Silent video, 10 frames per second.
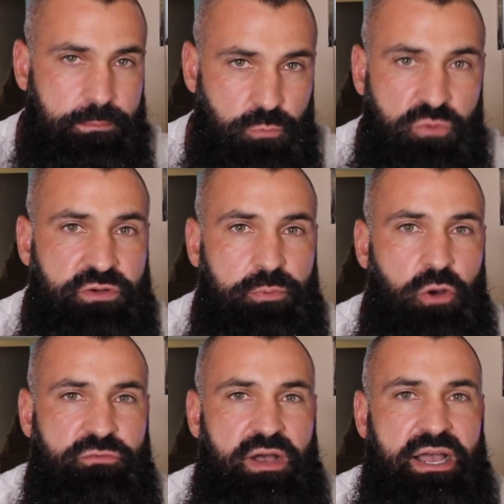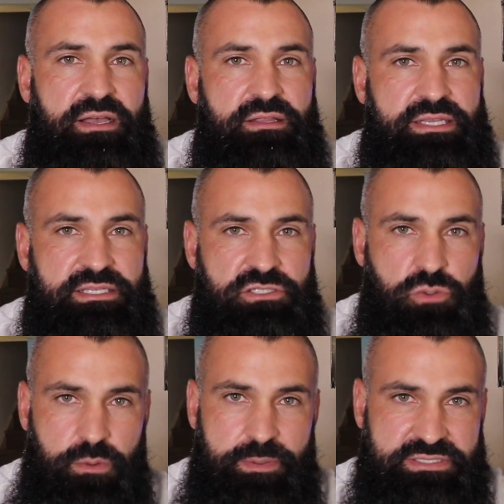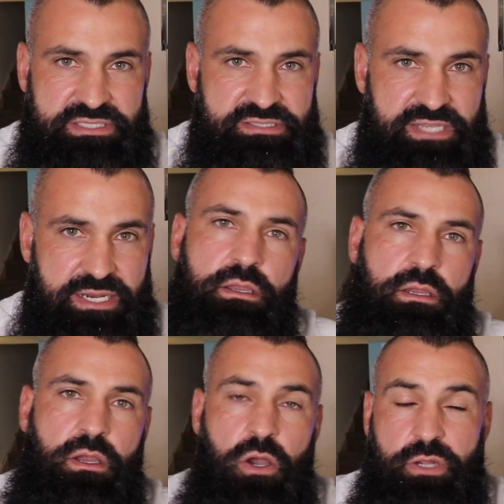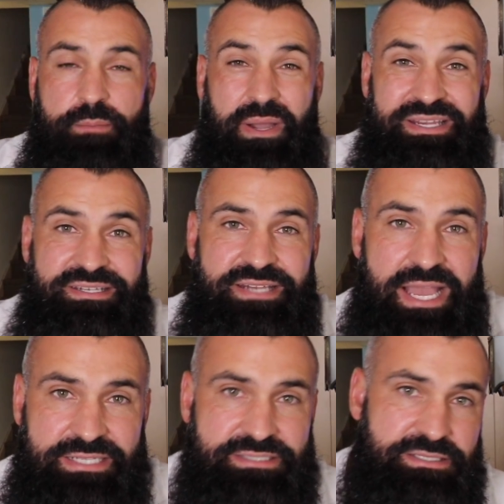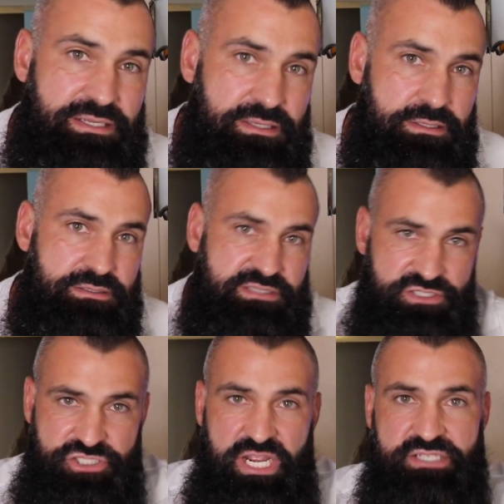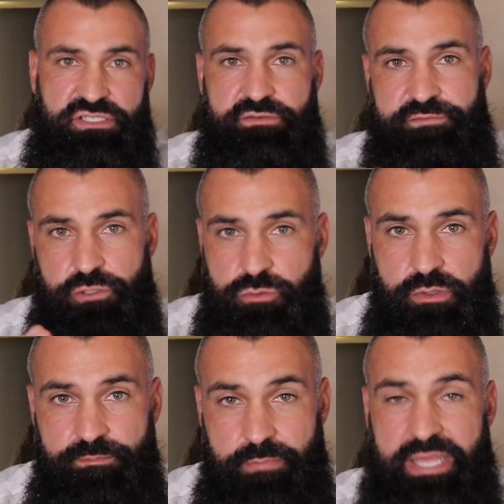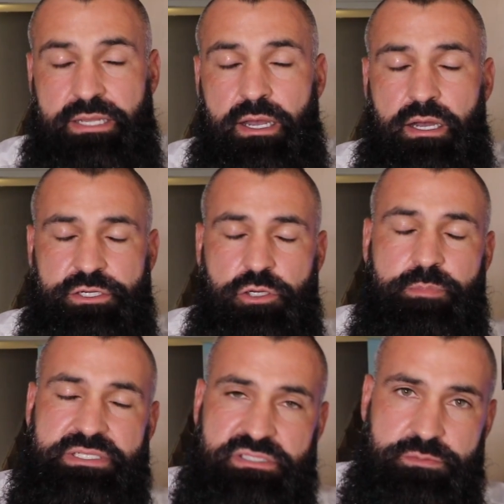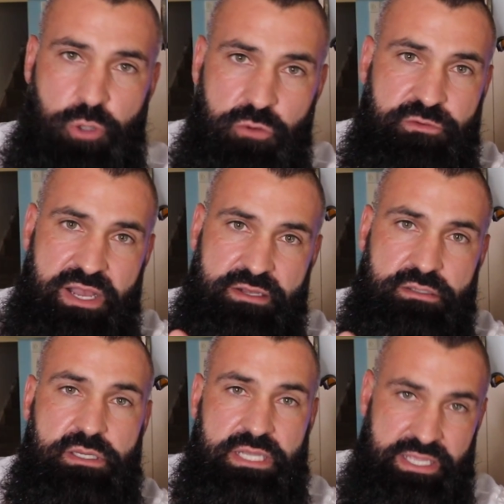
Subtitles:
move your profile into a business setting. Okay, my next suggestion for you to make on your business profile,